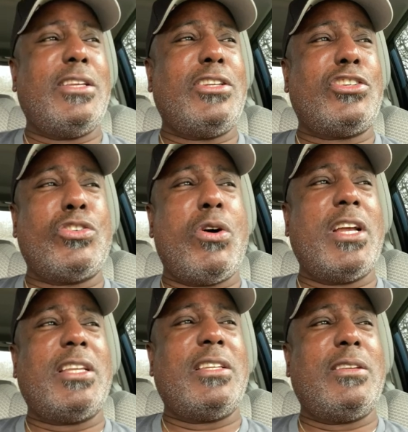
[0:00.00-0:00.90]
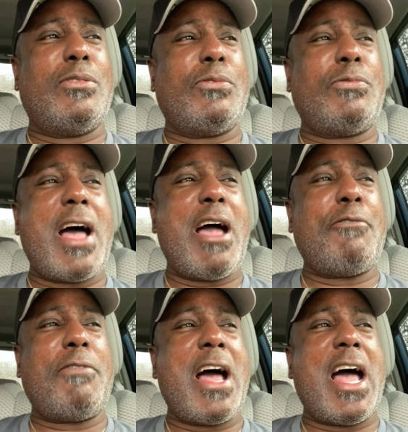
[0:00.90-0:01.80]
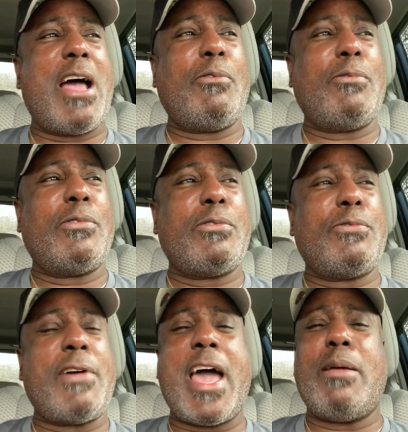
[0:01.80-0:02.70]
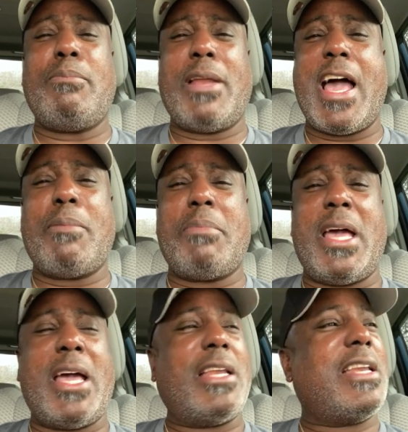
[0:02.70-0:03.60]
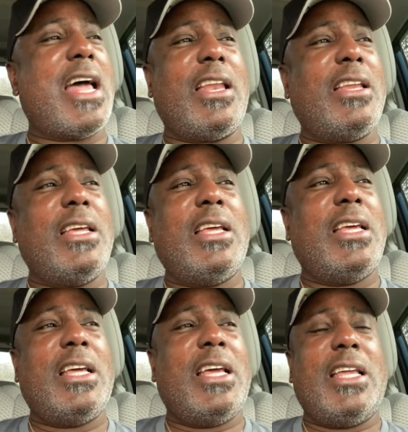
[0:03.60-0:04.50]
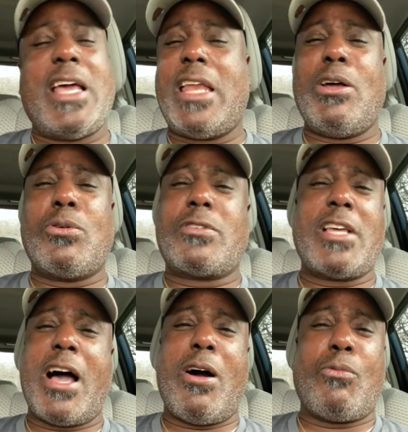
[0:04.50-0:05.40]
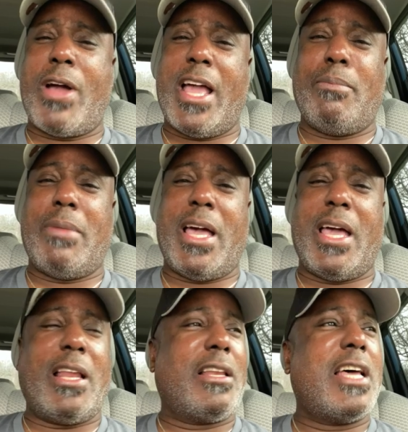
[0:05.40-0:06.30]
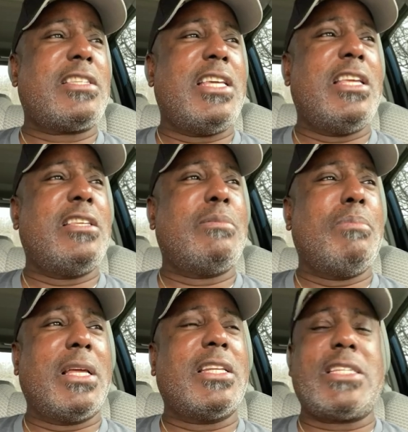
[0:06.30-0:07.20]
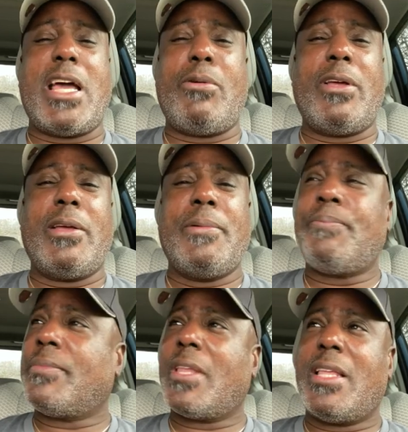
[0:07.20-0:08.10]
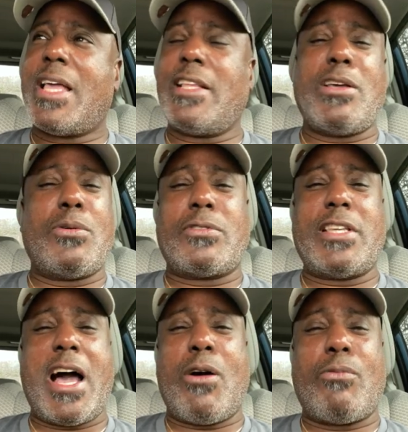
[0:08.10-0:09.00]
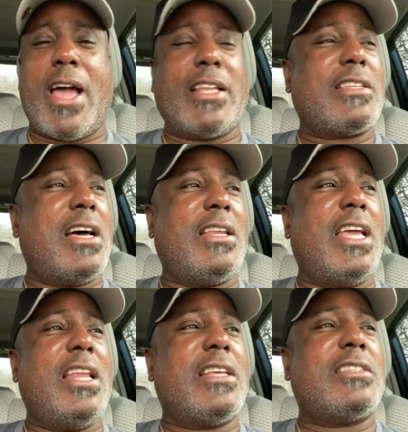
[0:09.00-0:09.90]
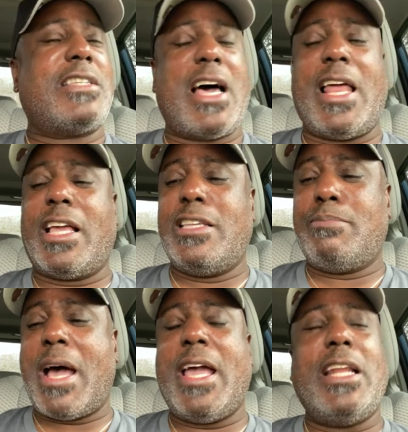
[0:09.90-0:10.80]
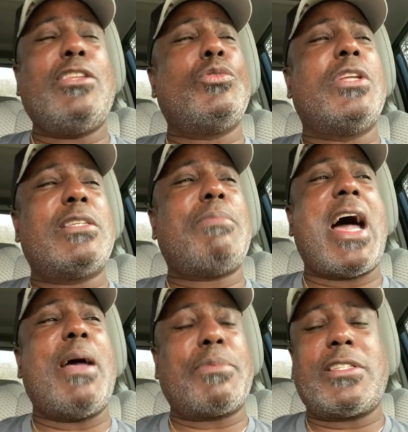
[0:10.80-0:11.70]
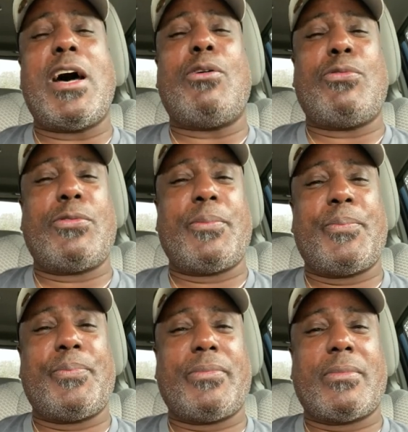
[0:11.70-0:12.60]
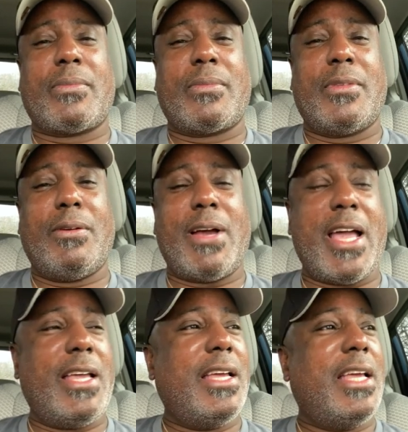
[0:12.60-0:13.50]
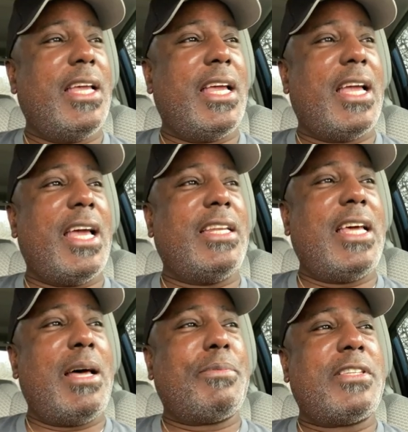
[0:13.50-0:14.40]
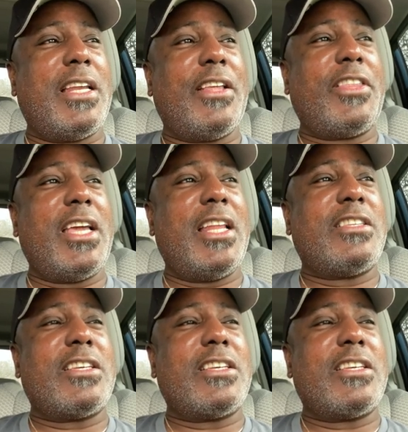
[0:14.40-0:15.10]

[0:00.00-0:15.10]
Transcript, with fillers: short five five fat black man that that don't sound right man unless he's military that don't sound right sound he doesn't sound like he's by he didn't do this by himself right and then I'm sitting there thinking it